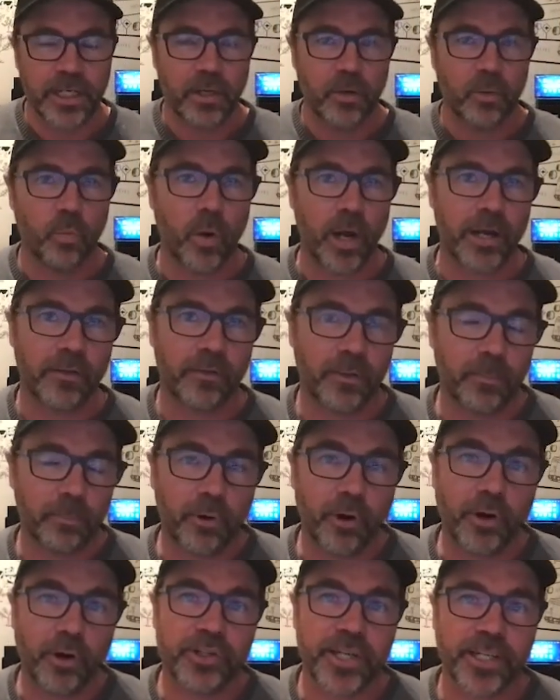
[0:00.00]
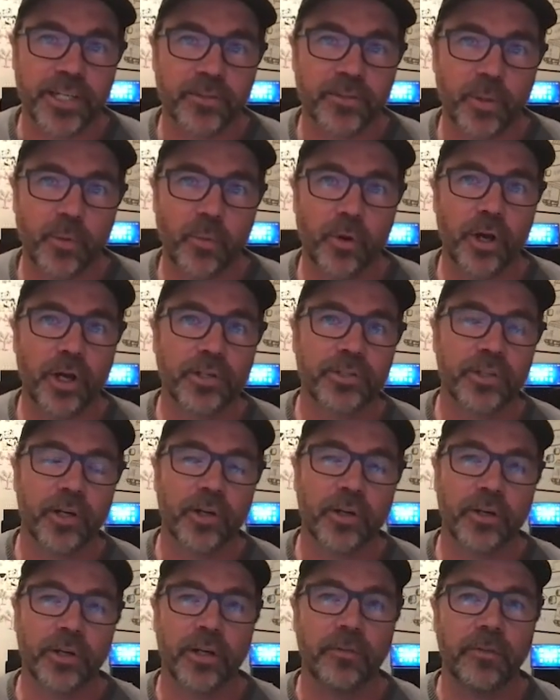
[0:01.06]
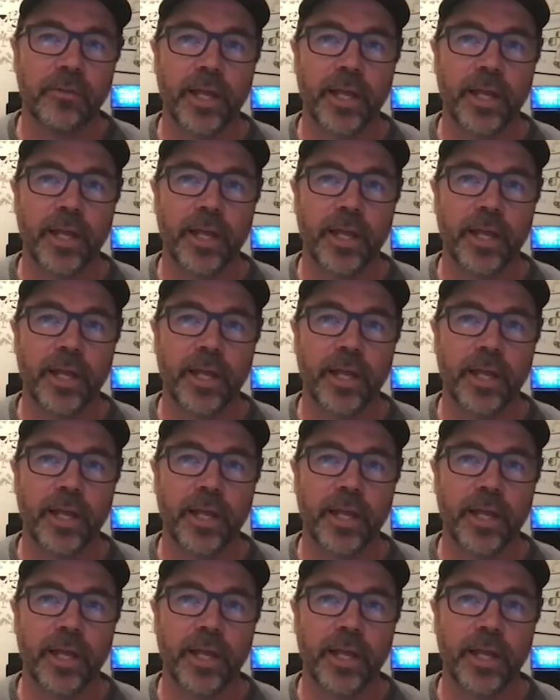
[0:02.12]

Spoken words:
One of the projects we worked on,